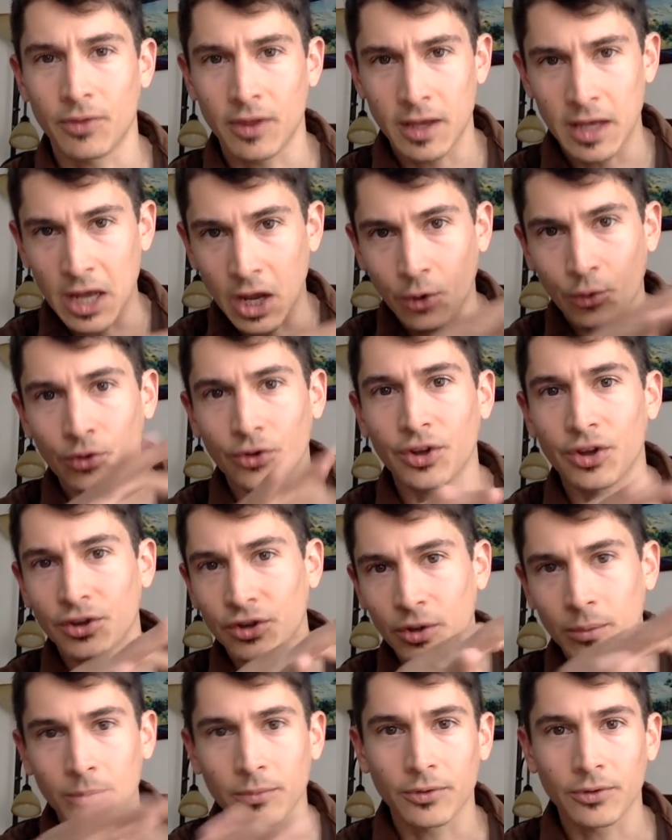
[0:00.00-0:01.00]
of the
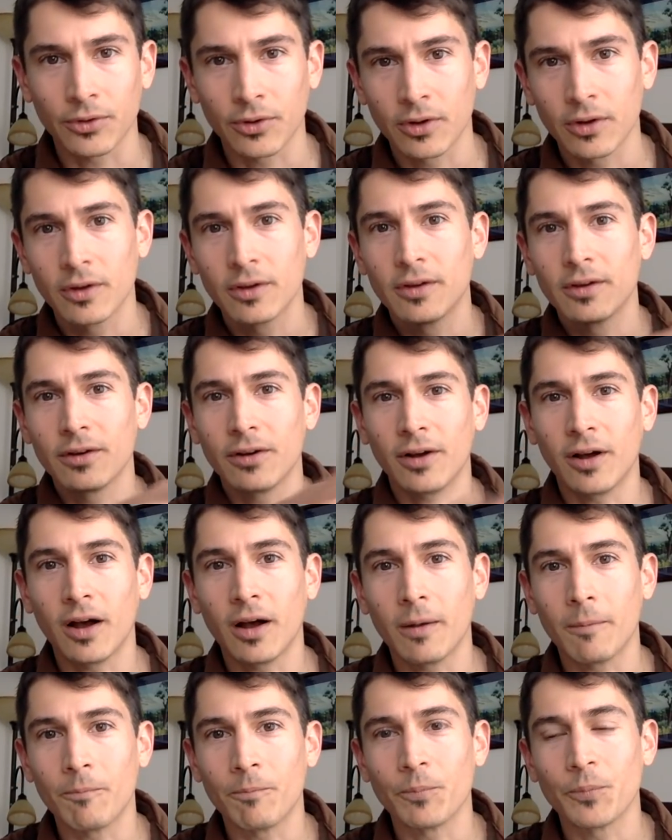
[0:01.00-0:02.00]
ecosystems
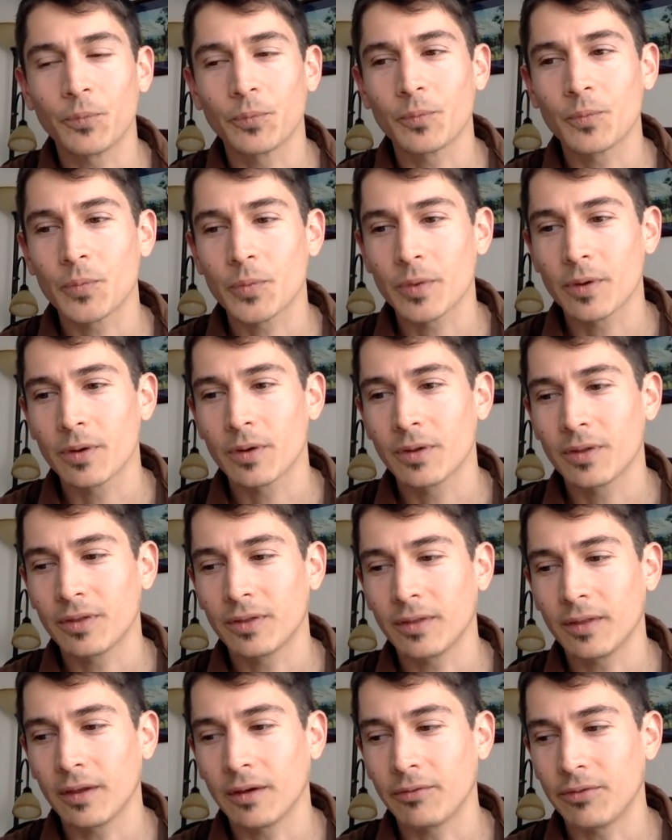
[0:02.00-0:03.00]
um,
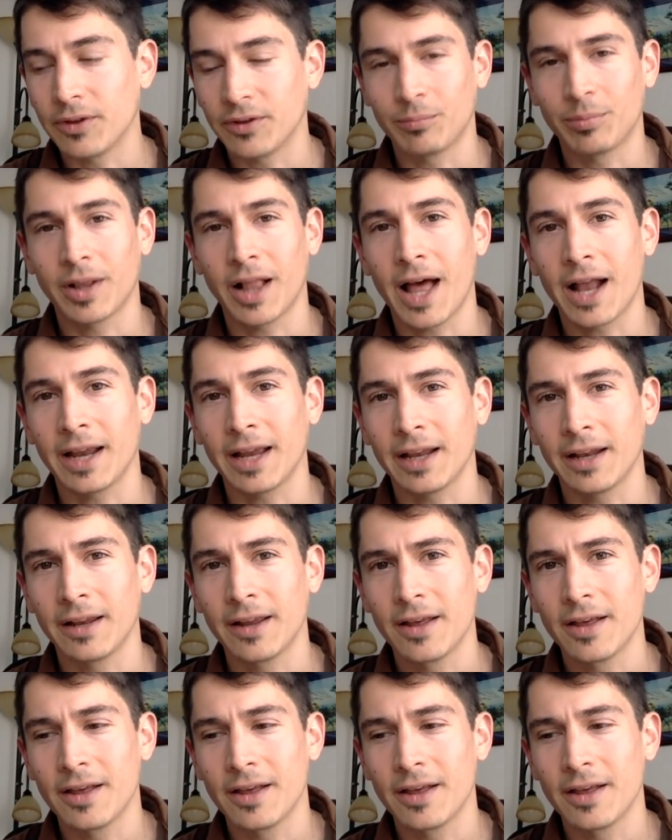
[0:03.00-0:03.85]
of this planet.